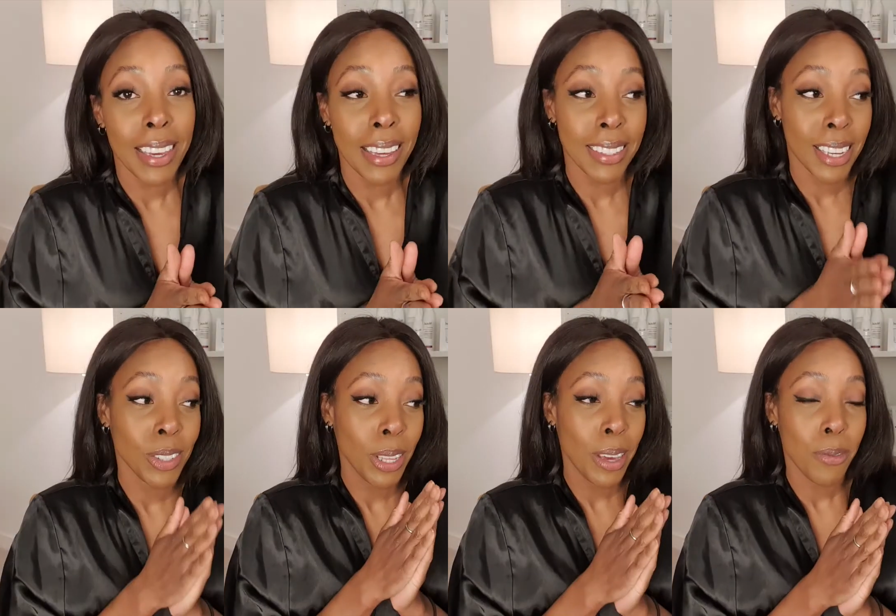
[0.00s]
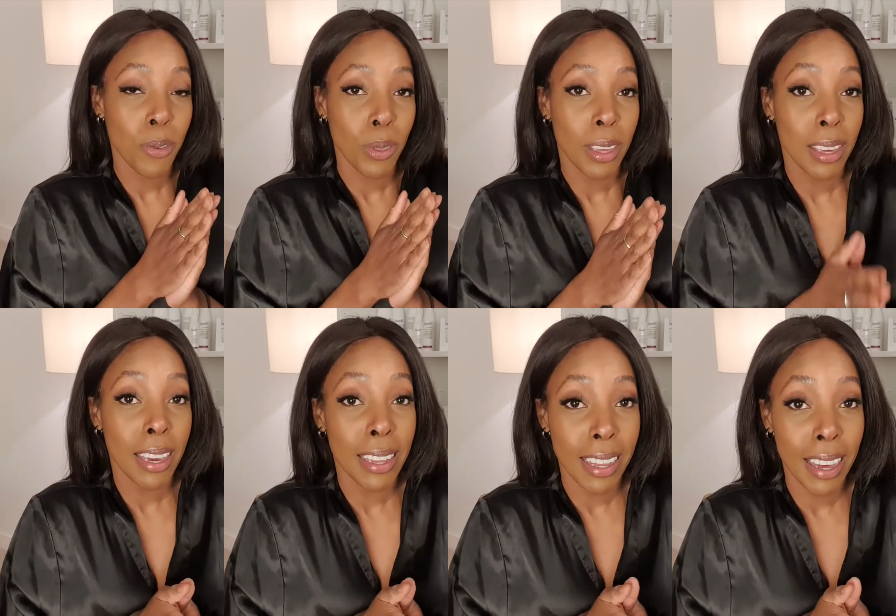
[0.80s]
That is actually it for the
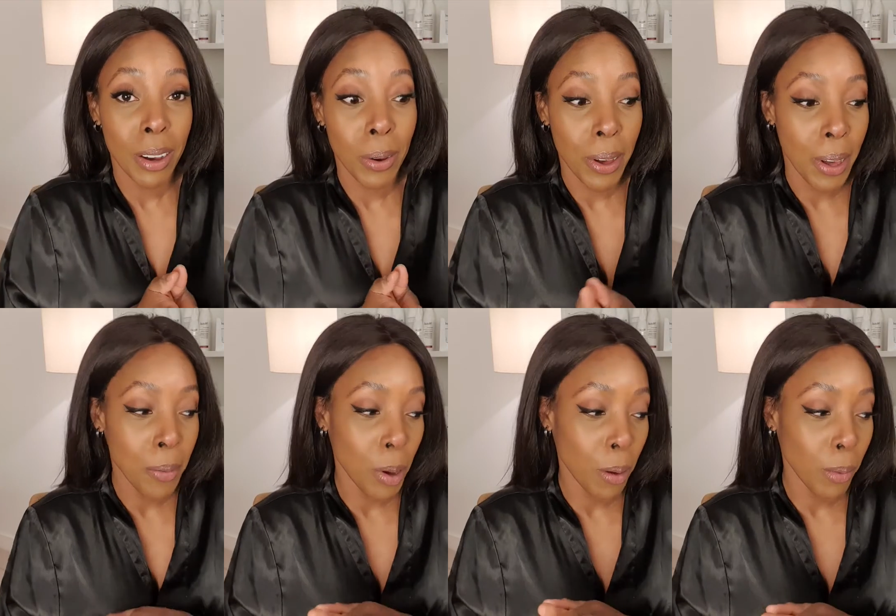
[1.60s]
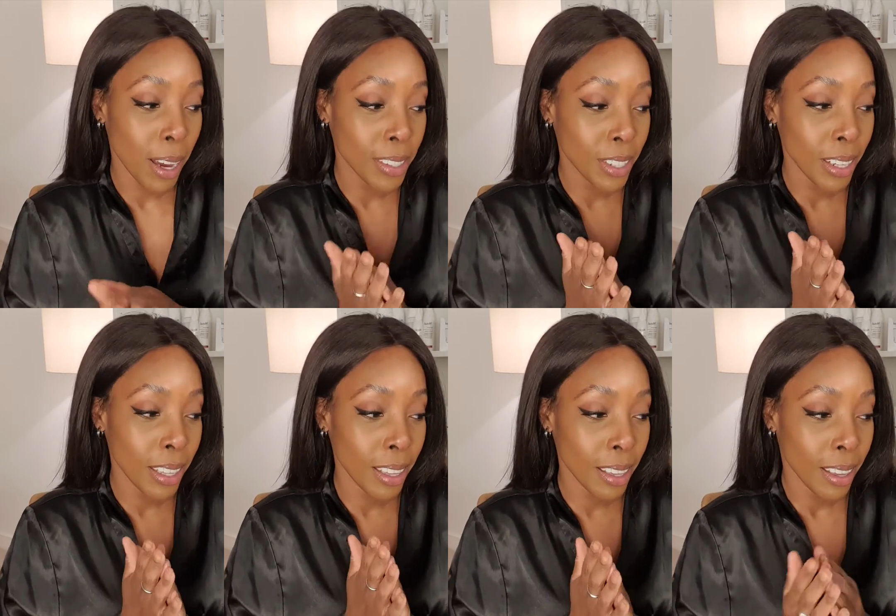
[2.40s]
year now. I'm
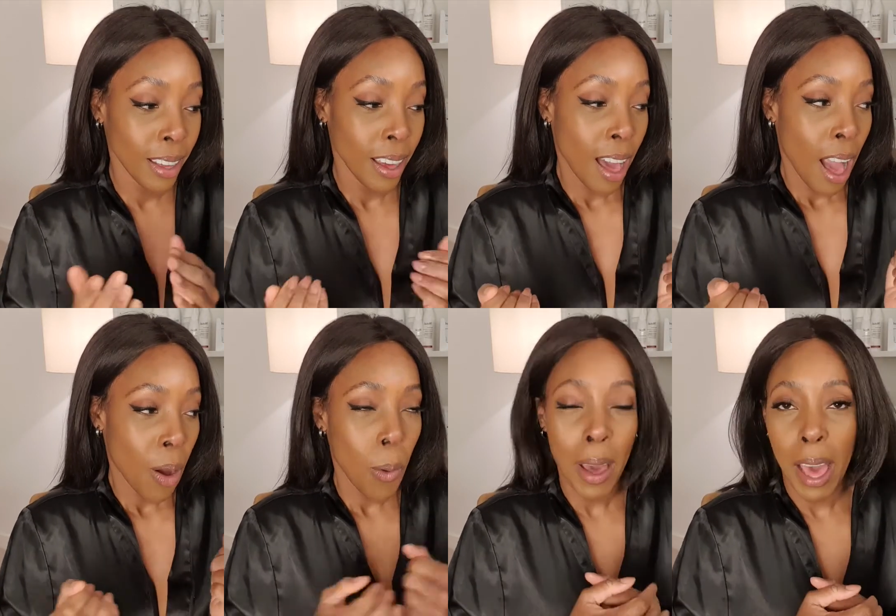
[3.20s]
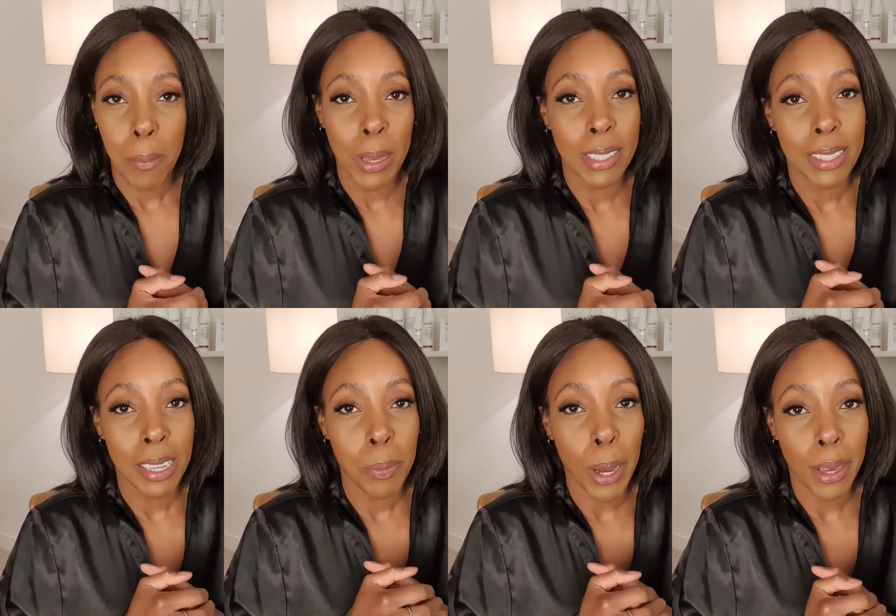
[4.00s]
actually quite happy to see
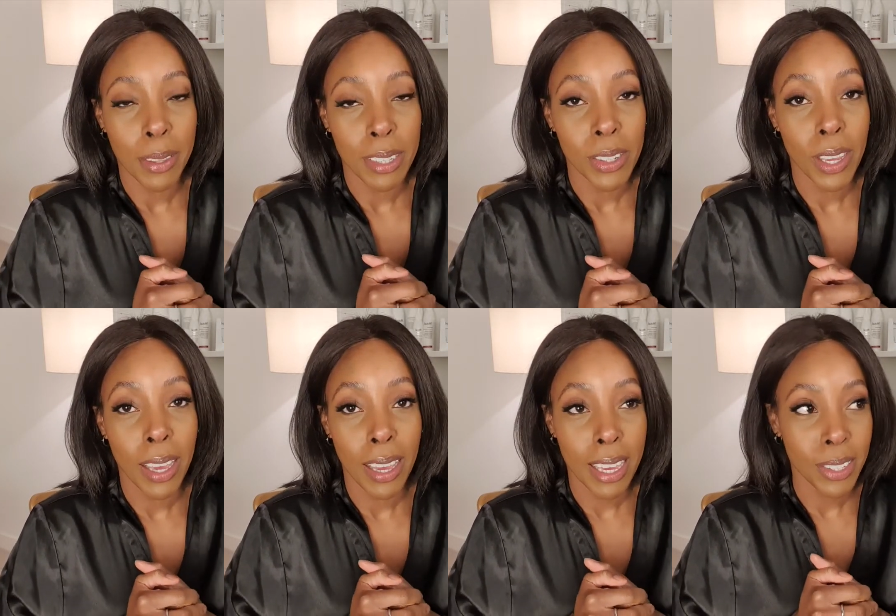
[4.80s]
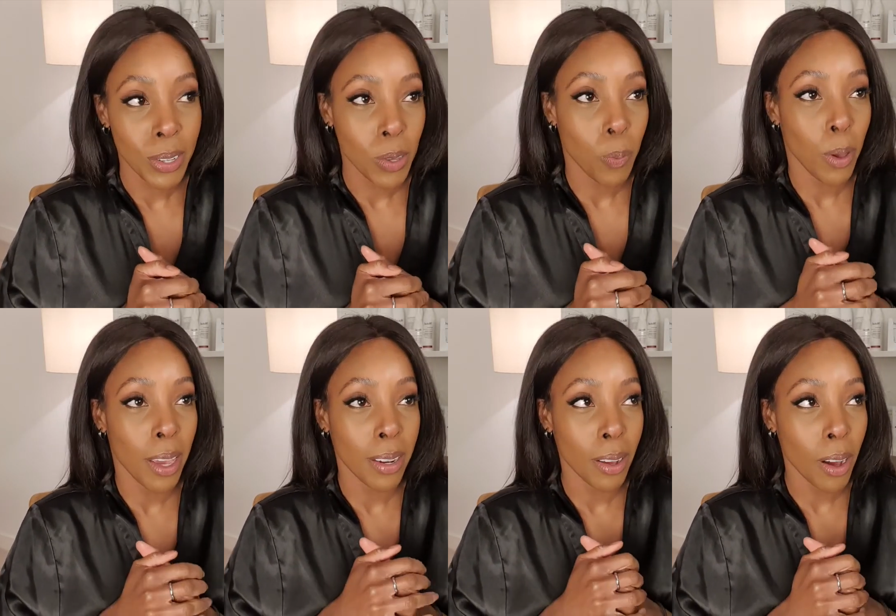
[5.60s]
the back of this year. It's just
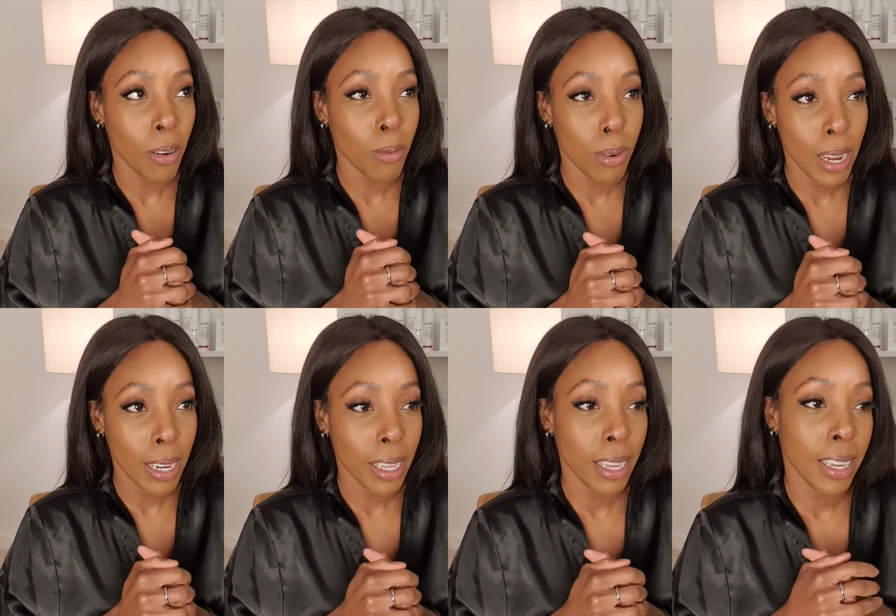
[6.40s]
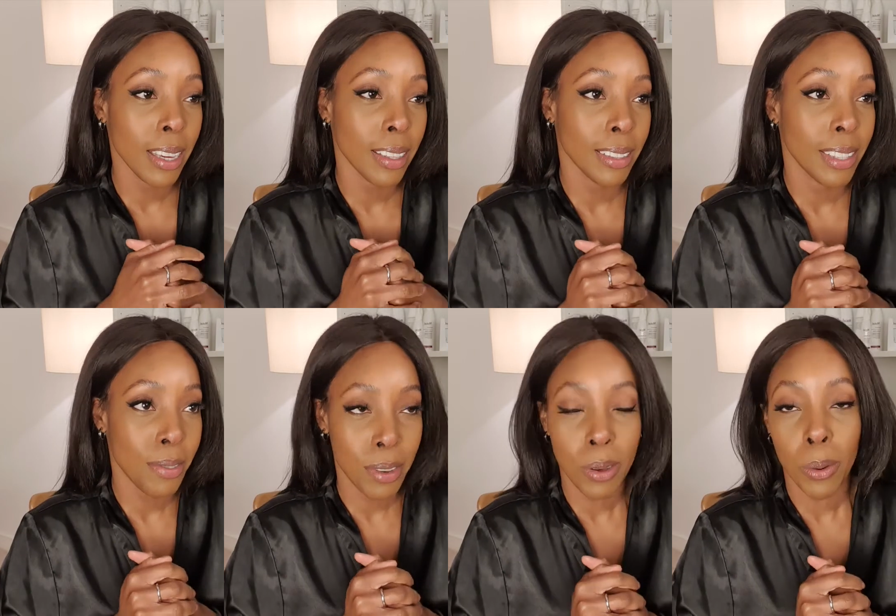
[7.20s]
been a really
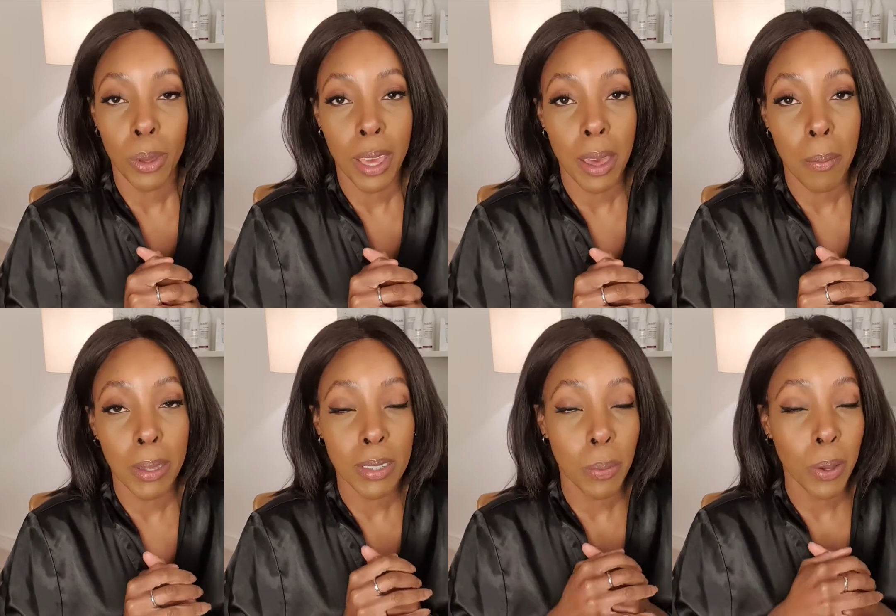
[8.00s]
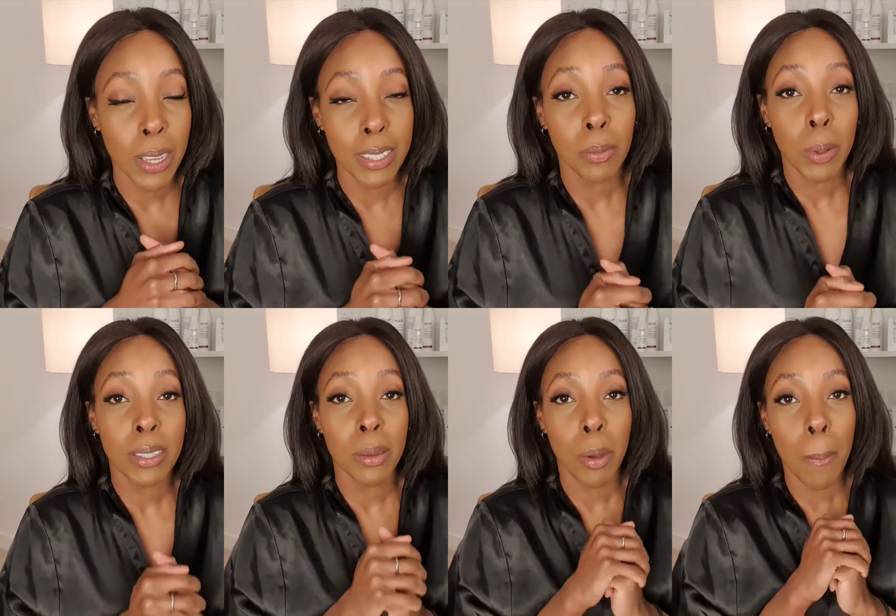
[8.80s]
difficult year, but to be honest, there's been
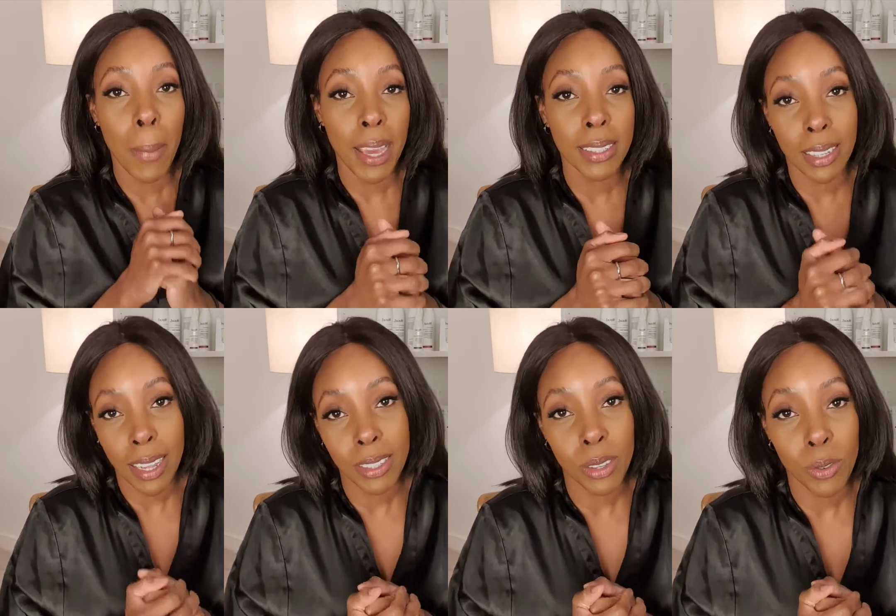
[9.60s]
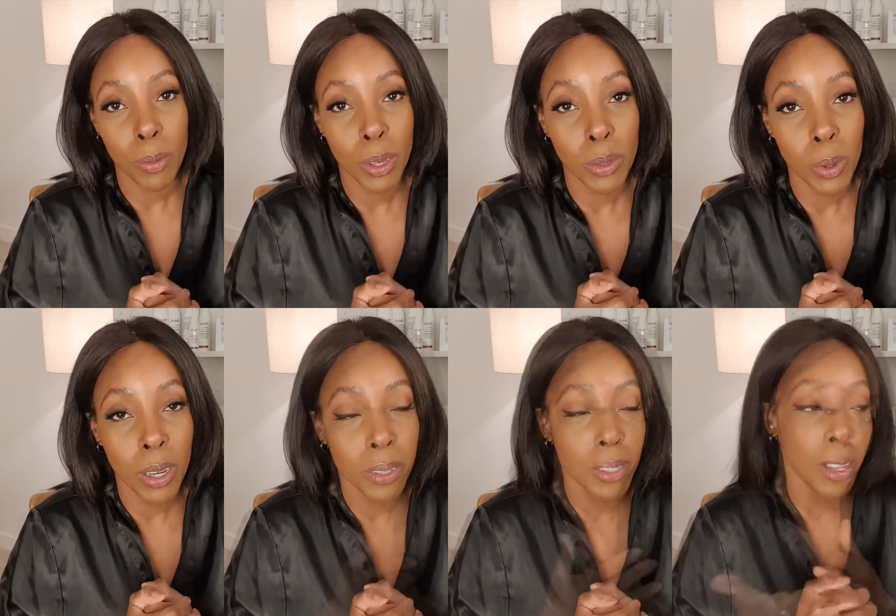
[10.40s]
some amazing lessons from it as
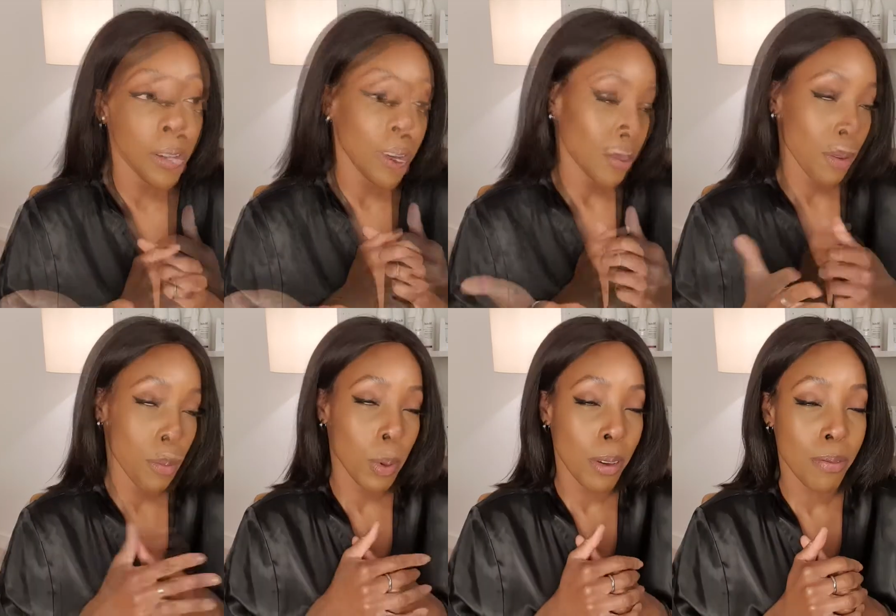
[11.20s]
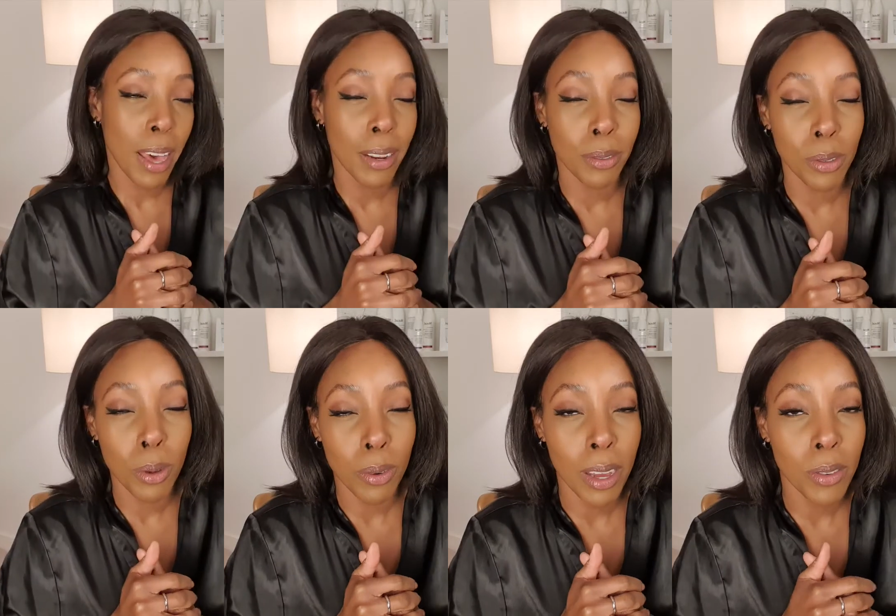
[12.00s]
well. Yeah, so I've never been a fan of sort
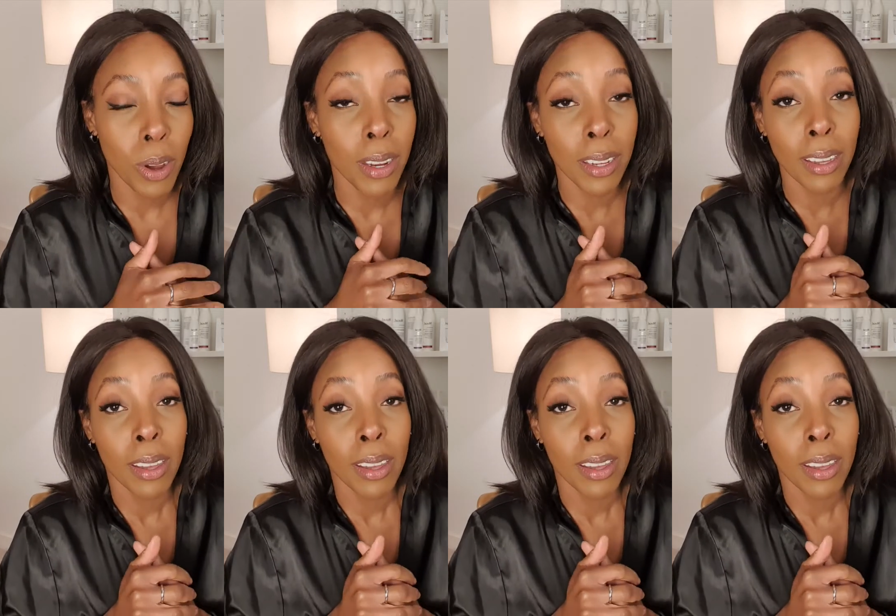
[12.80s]
of like trying to